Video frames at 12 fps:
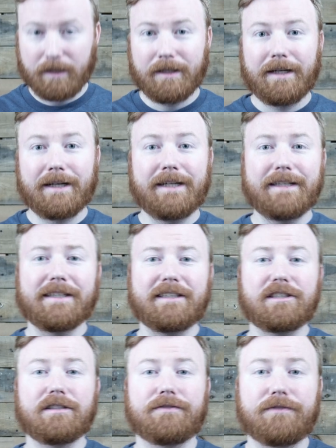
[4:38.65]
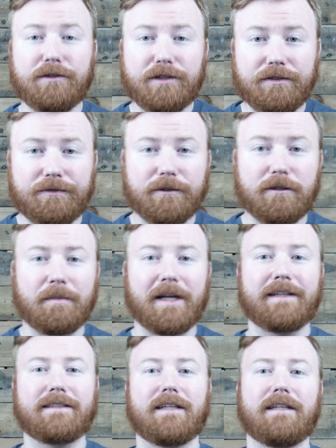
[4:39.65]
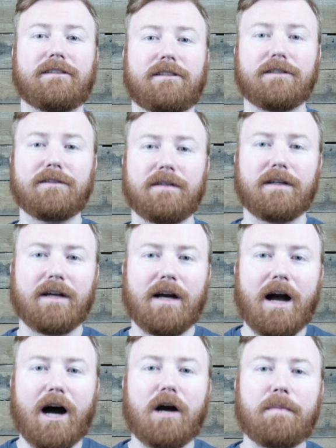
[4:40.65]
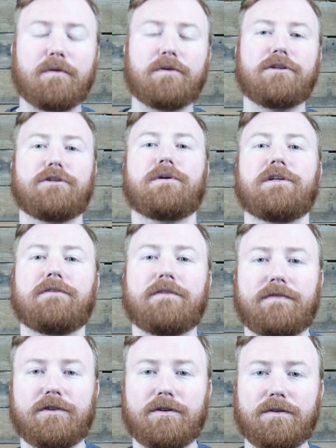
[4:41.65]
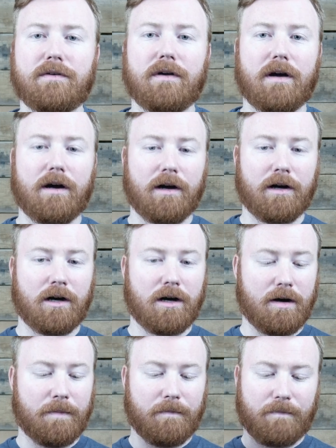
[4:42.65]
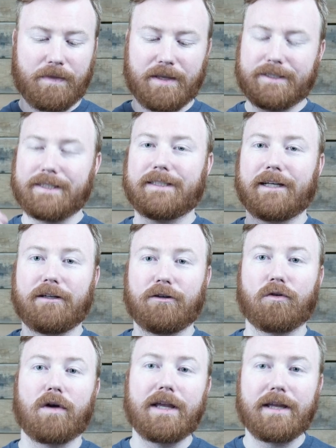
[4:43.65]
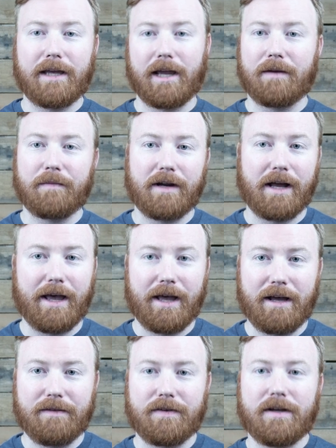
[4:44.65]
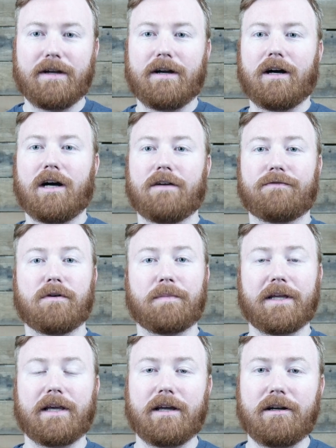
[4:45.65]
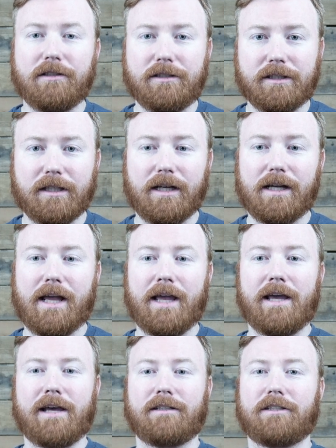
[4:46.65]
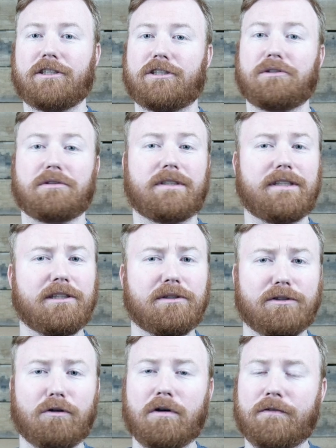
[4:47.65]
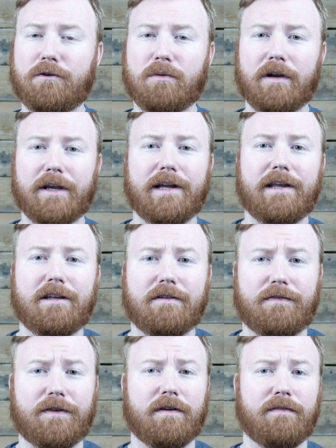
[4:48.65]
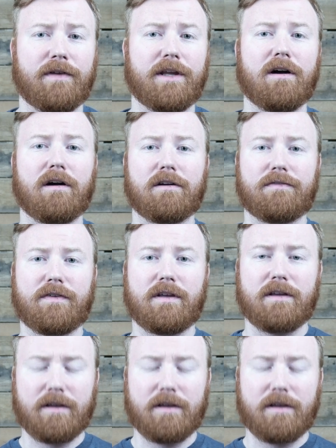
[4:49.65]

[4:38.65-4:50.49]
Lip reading: Again, this is the FujiFilm XA-2. I hope you enjoyed the review. This is a great camera to have for beginners and to just do stills, or if you want to get into videography.